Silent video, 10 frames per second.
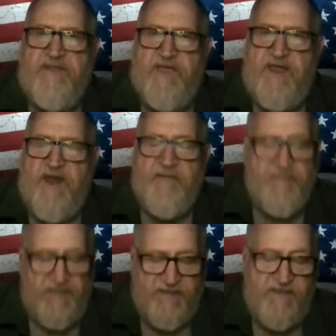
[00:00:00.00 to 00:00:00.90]
and
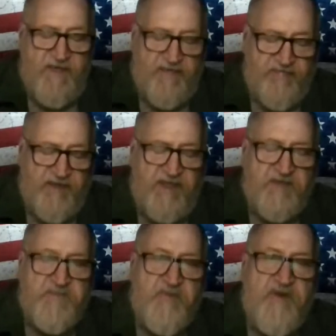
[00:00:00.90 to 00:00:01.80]
I think
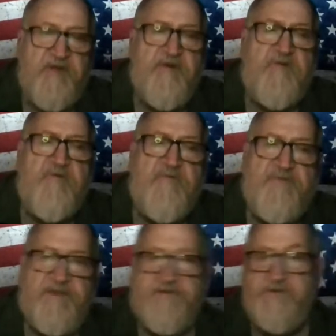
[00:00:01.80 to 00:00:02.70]
that's pretty cool.
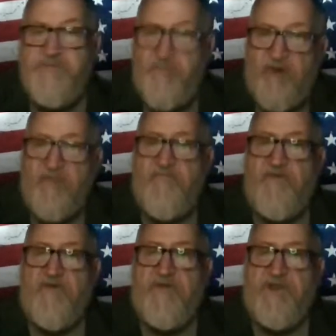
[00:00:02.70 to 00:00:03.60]
That
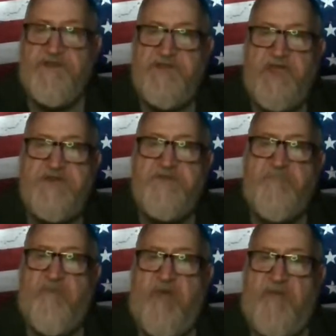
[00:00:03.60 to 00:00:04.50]
Springfield and this
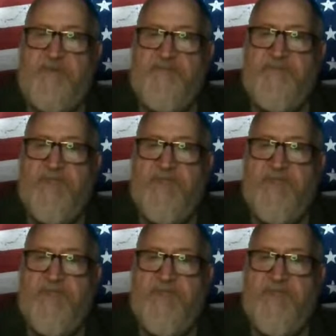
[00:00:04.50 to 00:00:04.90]
Haitian problem